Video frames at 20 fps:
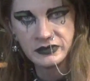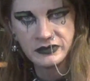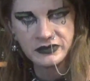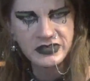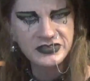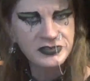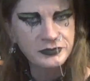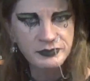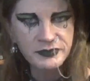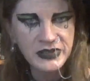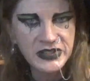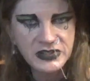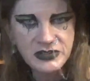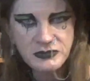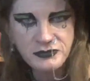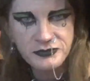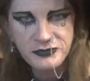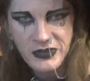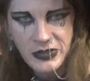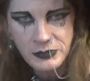Doesn't make you
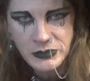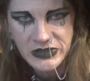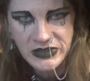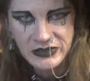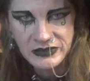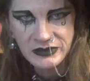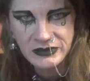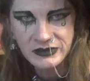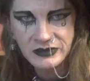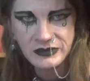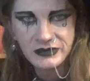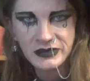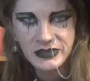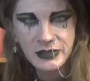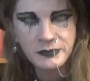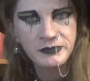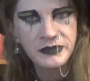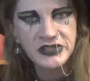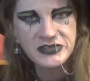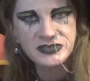feminine.
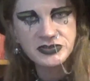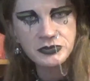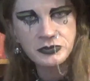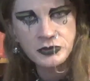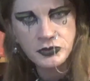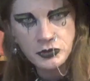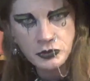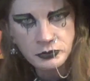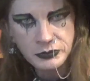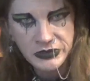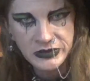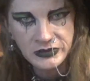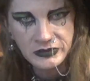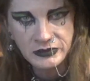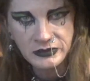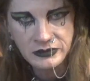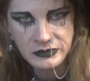It makes you human.